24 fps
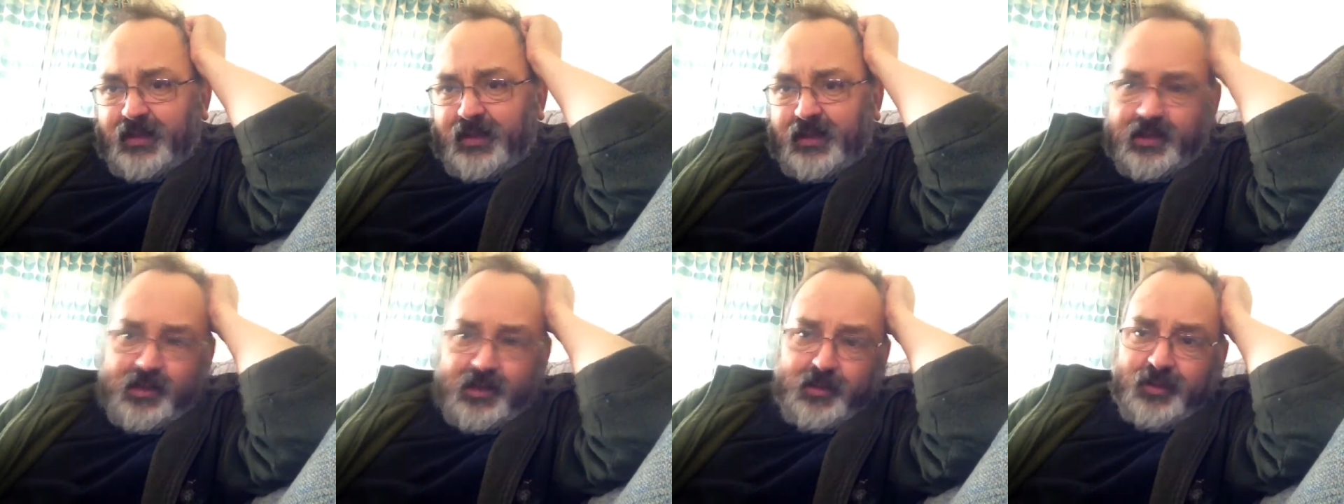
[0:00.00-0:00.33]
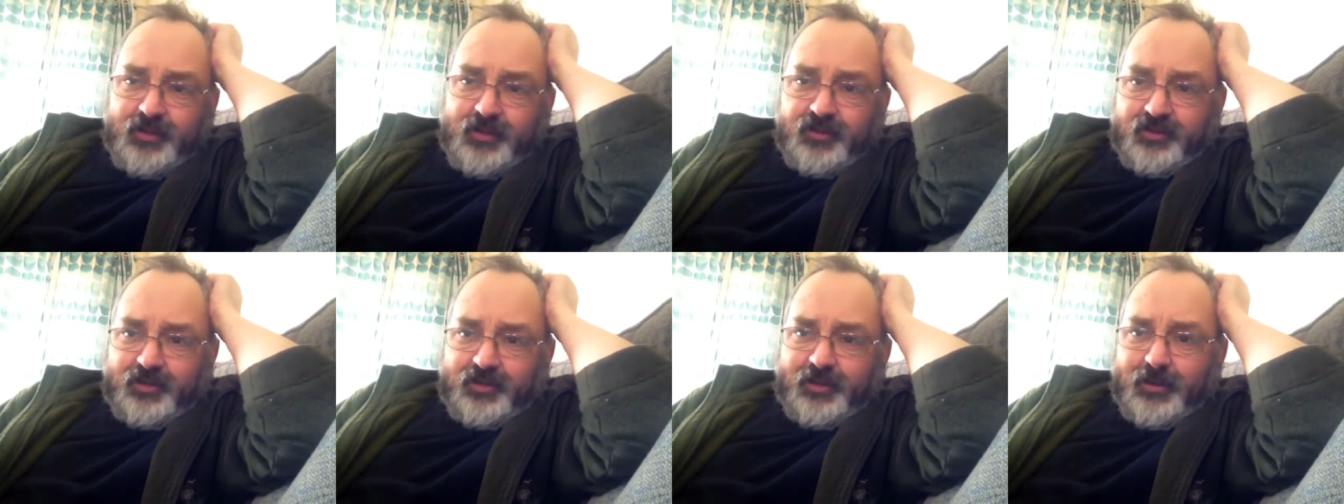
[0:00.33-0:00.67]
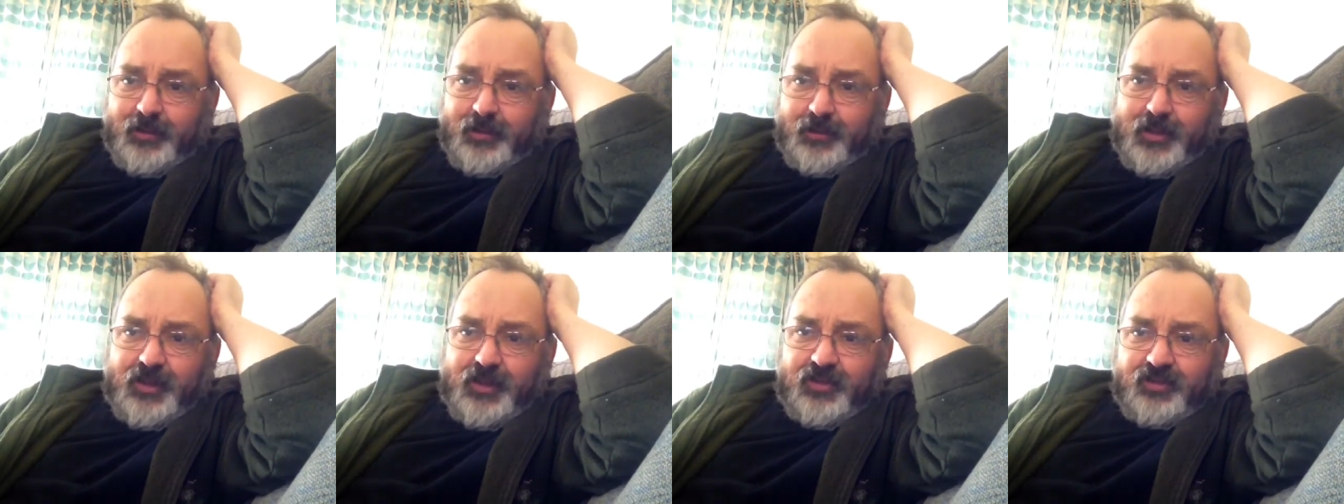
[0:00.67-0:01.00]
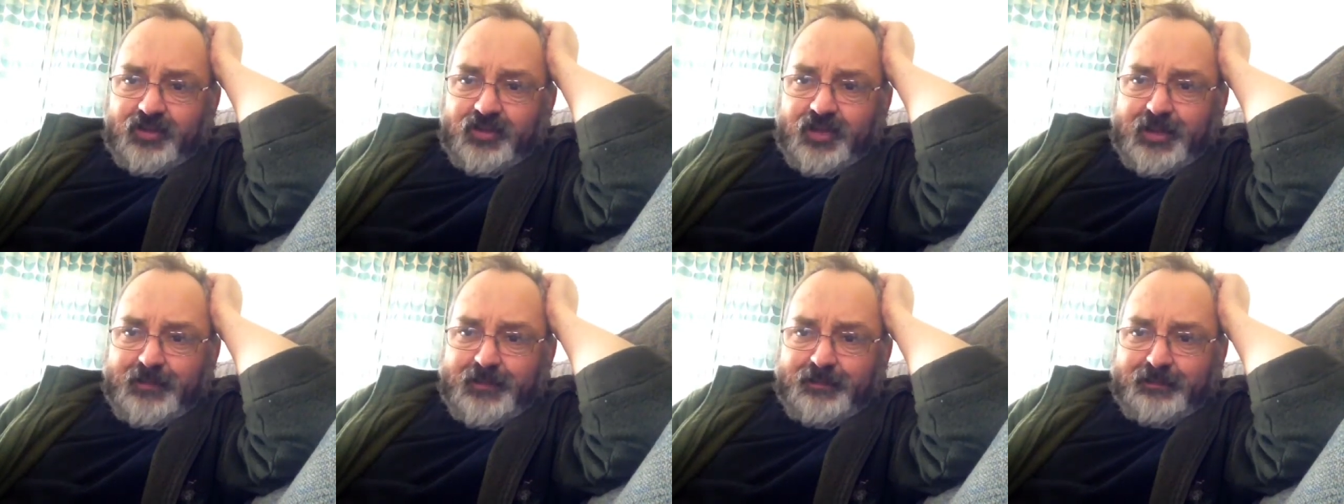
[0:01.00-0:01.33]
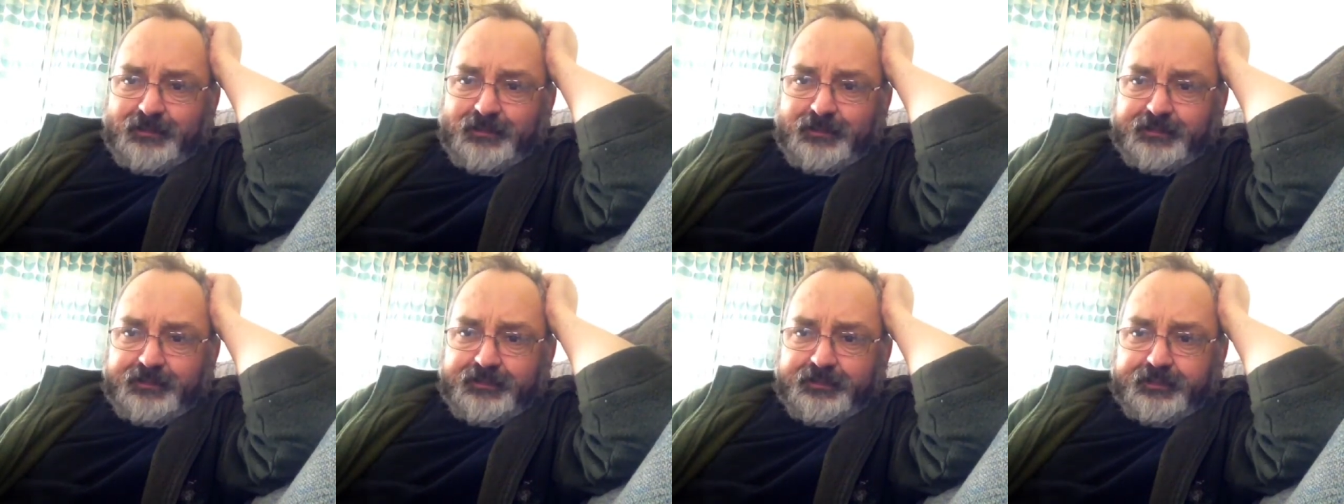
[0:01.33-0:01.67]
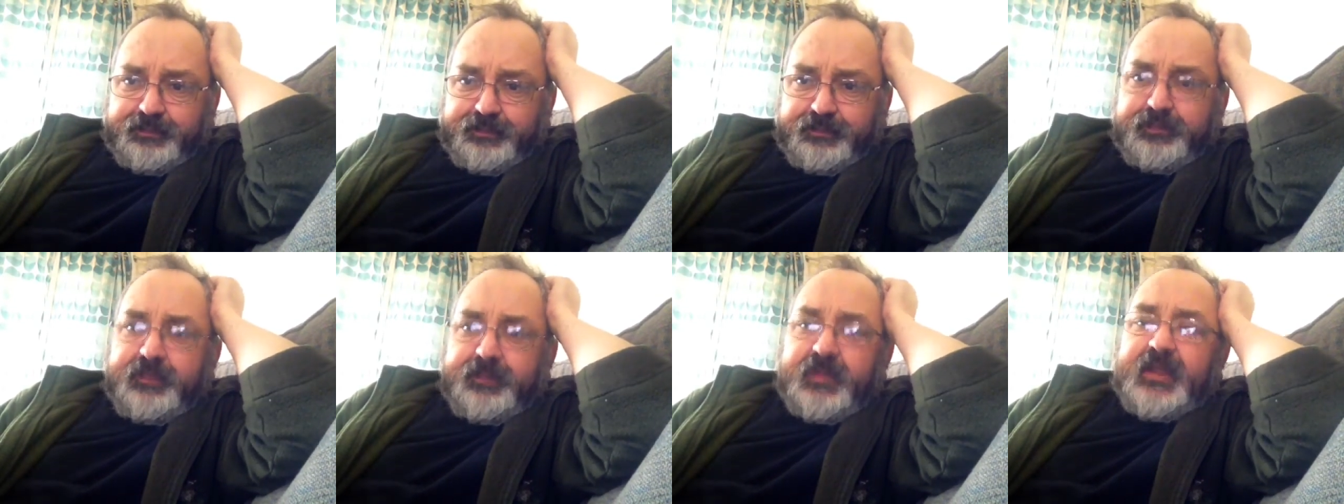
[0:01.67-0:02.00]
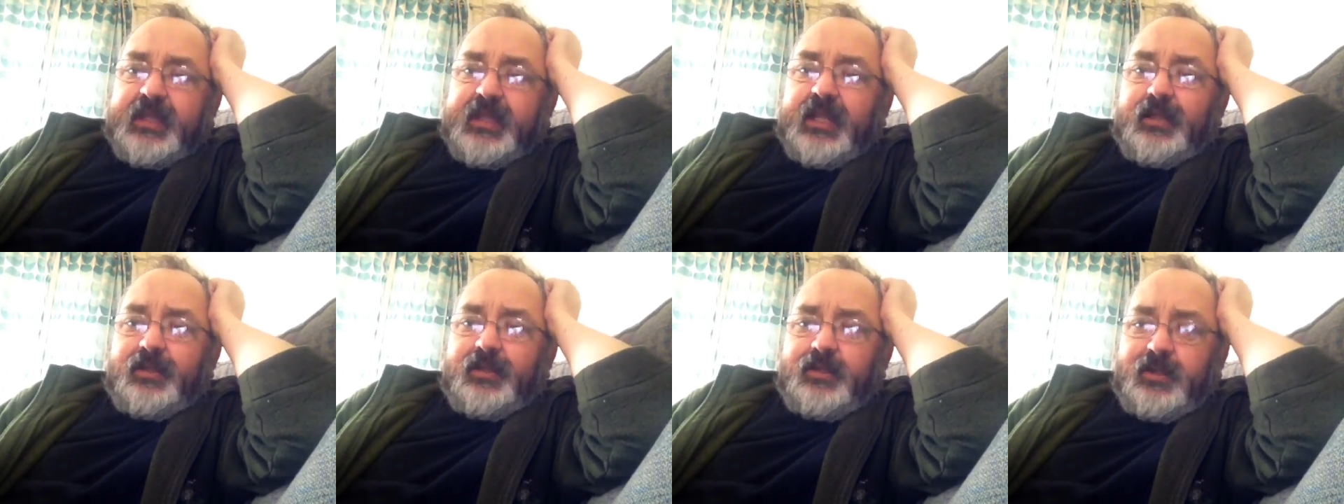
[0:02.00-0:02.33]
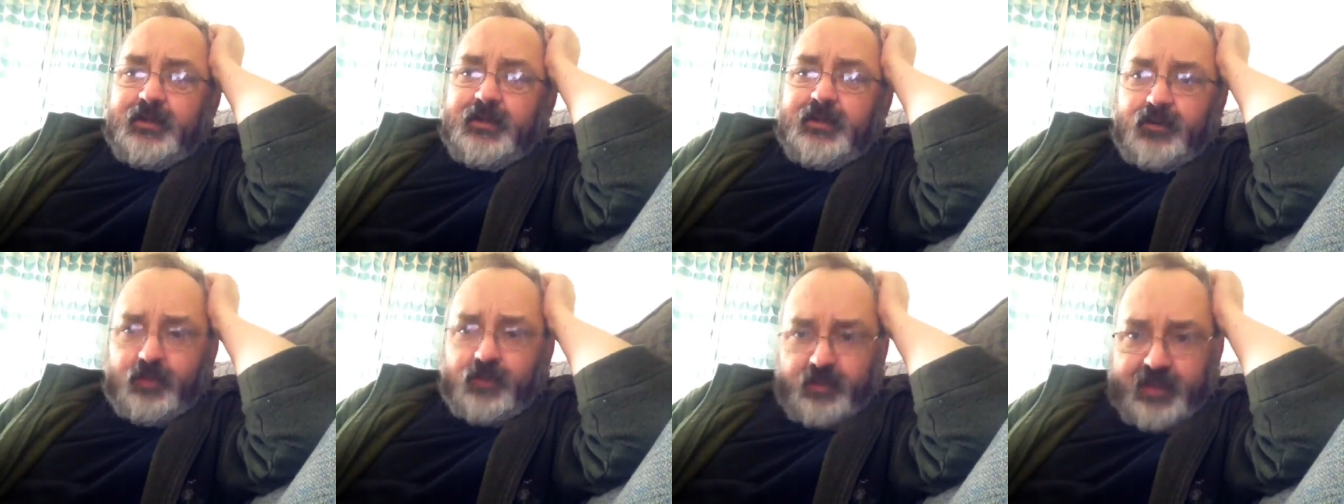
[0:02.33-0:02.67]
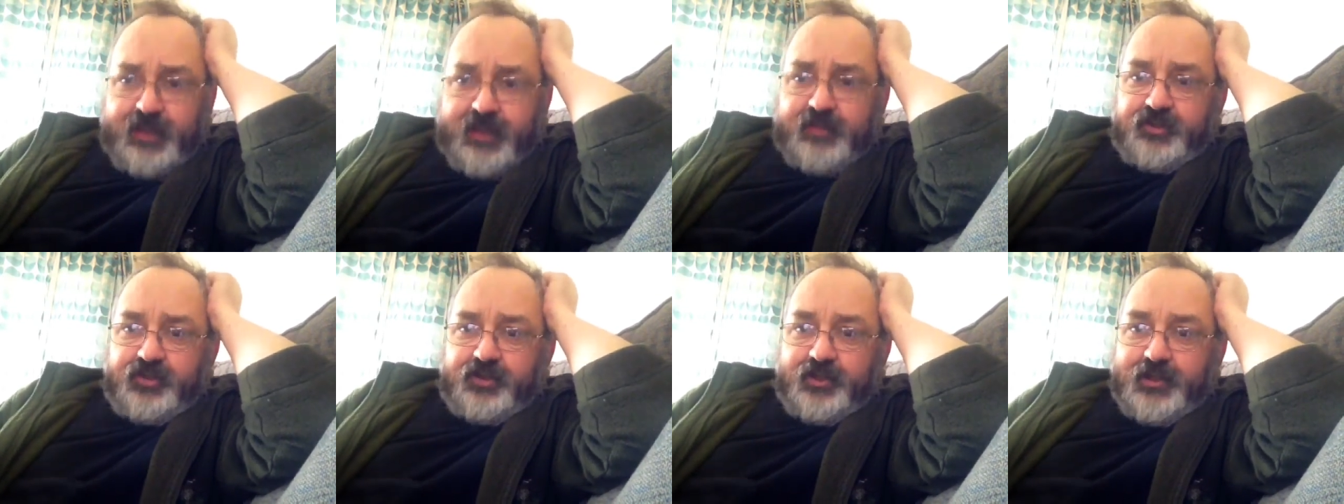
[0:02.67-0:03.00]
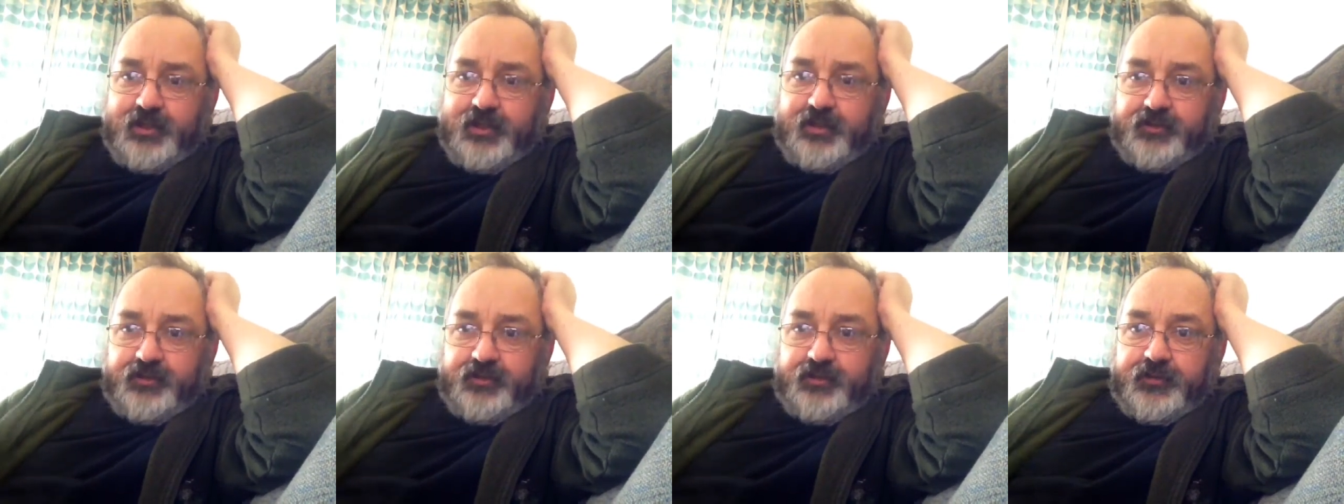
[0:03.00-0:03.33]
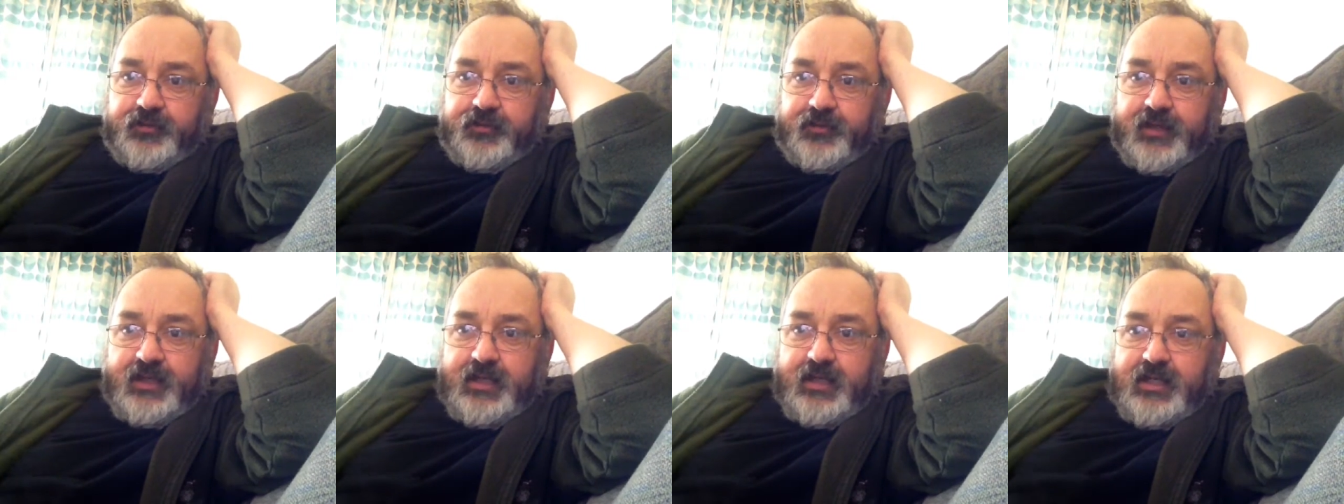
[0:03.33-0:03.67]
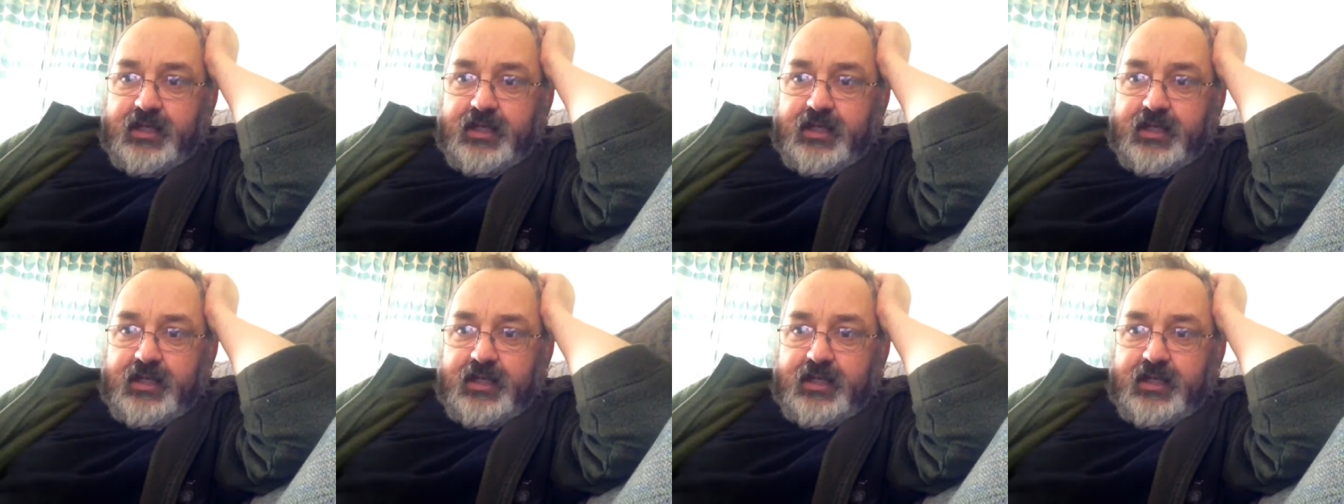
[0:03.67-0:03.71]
I want to start by saying congratulations